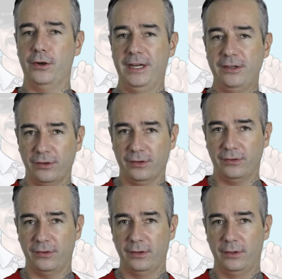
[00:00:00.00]
on
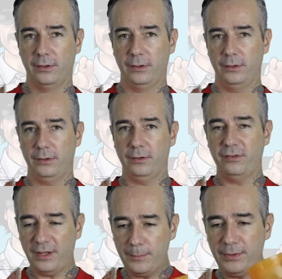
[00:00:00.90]
interest, you
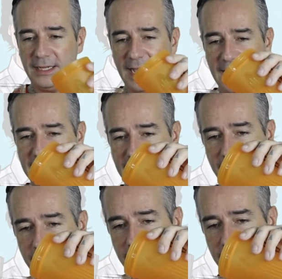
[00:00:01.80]
simply add in
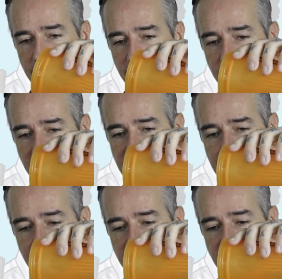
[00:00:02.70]
the
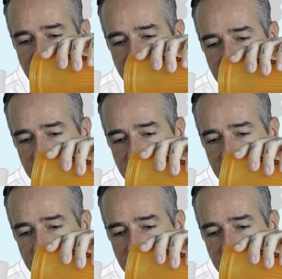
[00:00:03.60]
capital gains.